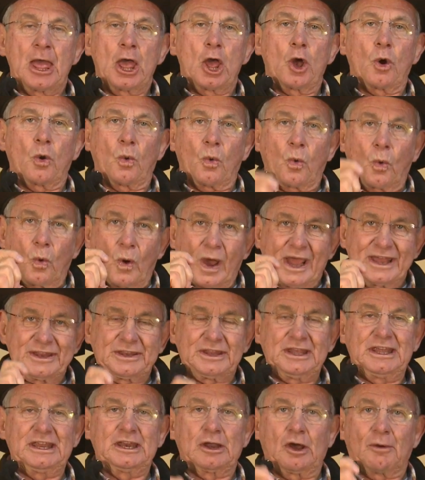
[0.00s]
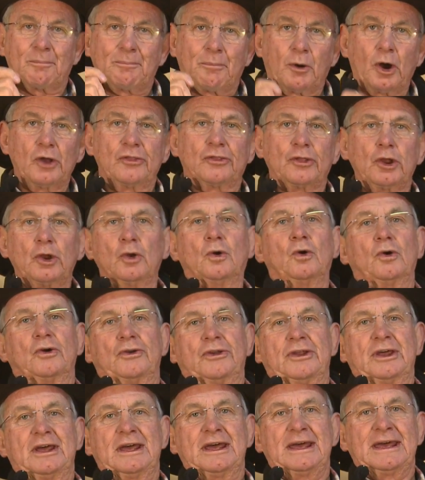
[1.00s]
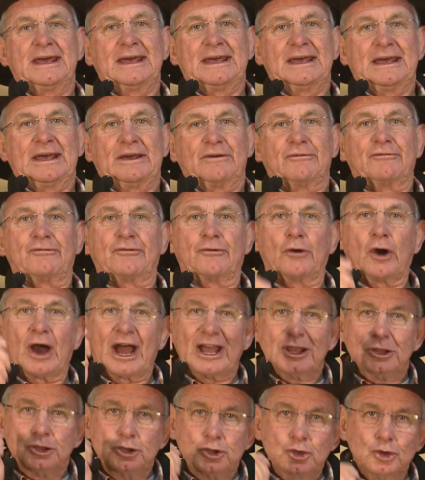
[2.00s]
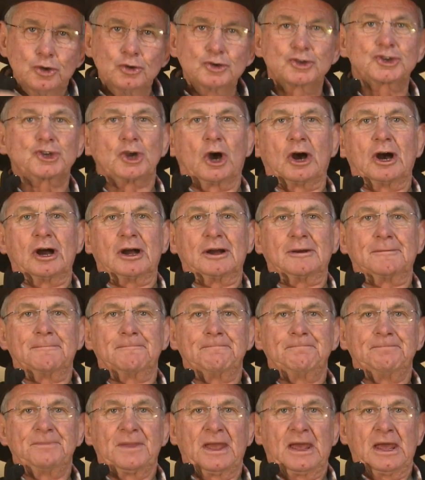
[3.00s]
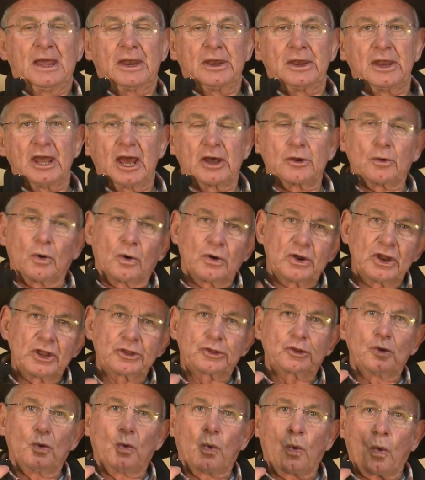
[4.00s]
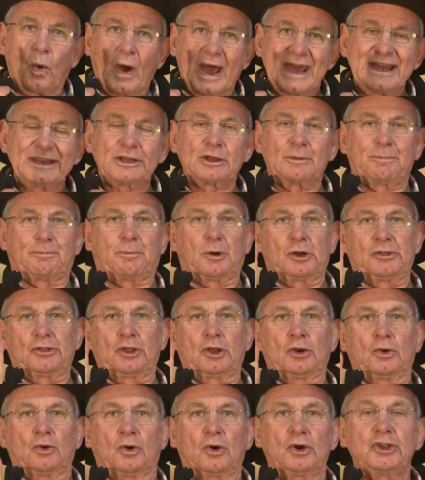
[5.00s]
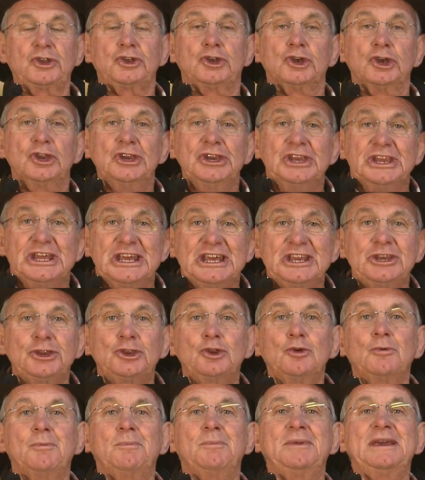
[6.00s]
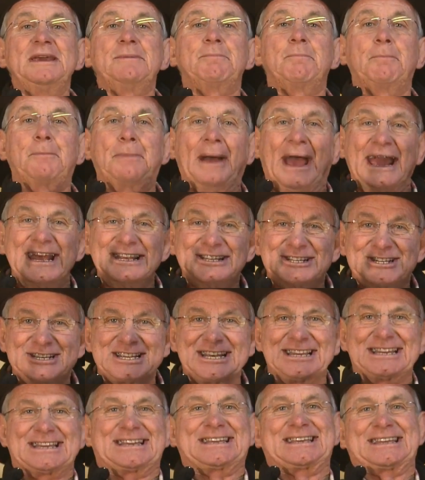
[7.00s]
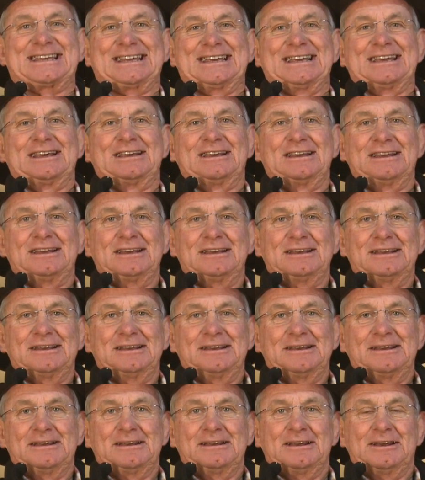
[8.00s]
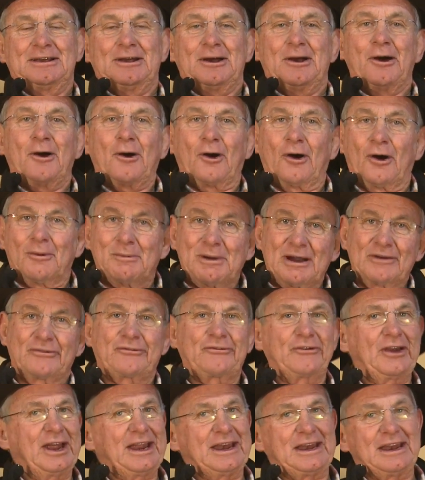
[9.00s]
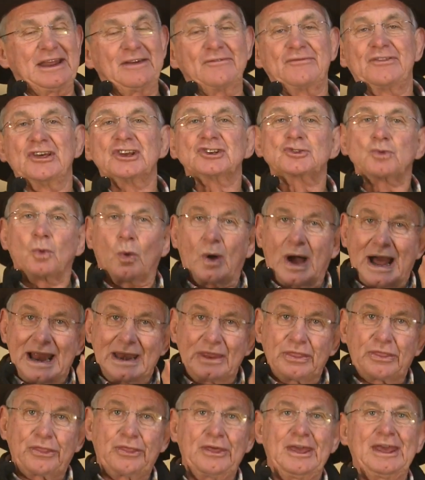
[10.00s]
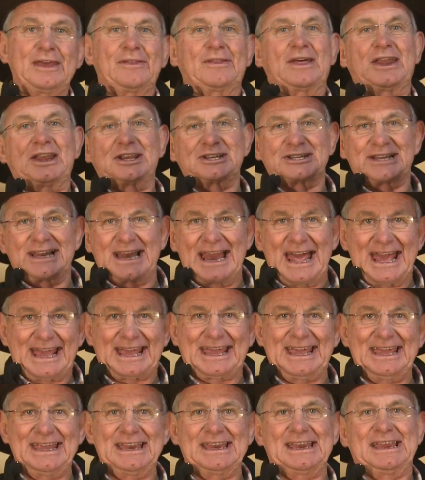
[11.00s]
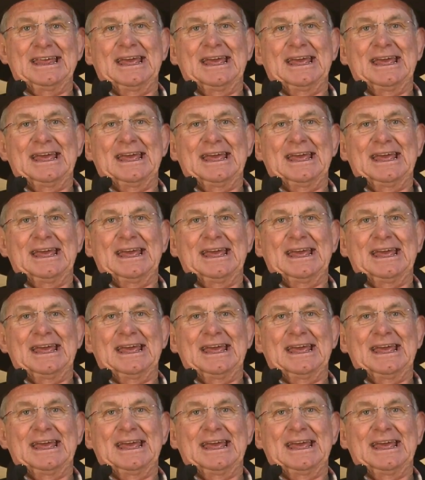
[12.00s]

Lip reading: Waiting upon the Lord for a new song. Now, in order to wait upon the Lord, you need to be patient. Oh, my friend, if there's one thing that is lacking